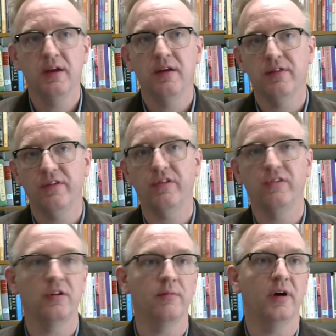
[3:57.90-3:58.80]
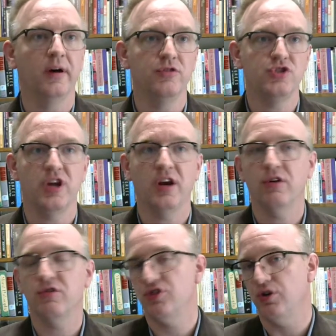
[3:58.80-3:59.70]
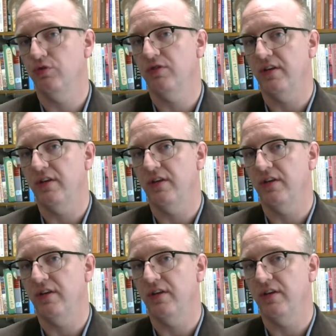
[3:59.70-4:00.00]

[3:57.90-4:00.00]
This system of shared children and